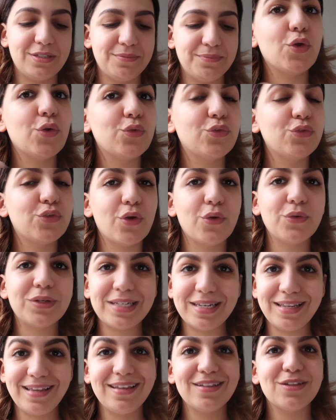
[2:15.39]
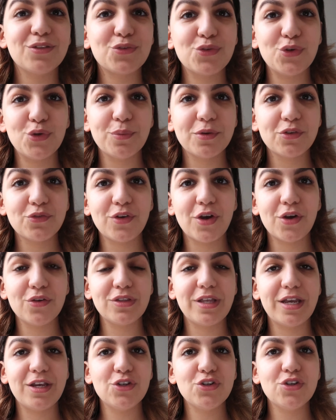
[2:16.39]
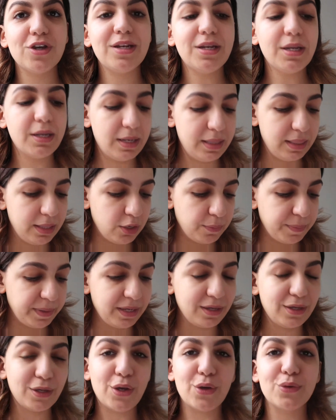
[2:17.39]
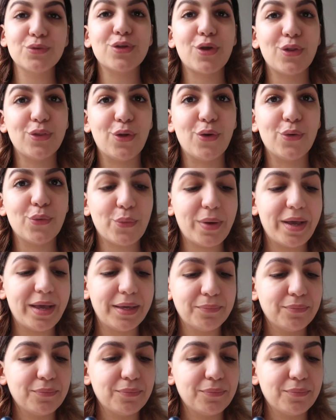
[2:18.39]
You don't need too much foundation, a little bit goes a long way.